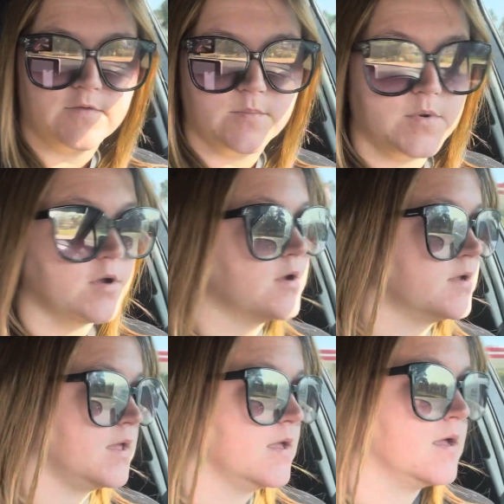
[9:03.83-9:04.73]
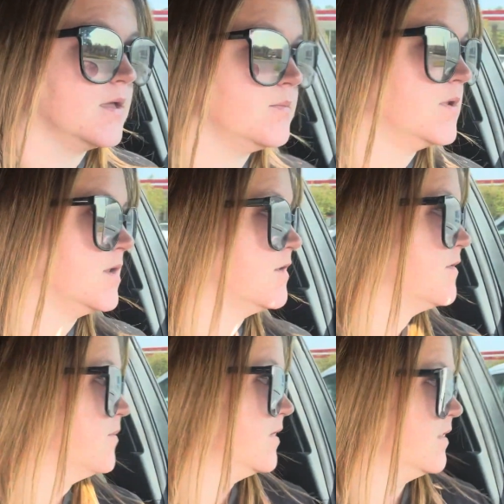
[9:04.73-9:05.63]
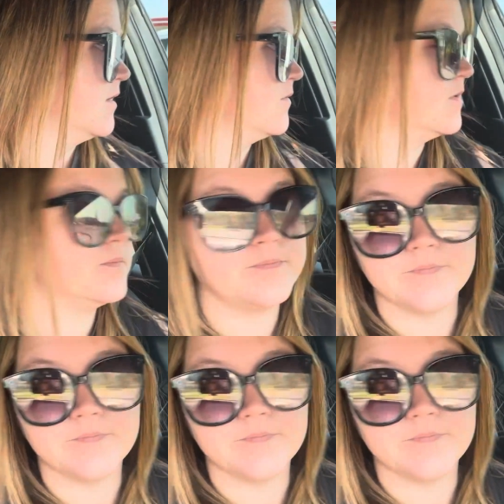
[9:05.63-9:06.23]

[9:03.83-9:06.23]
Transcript: for Burger King. I'm not accepting that one.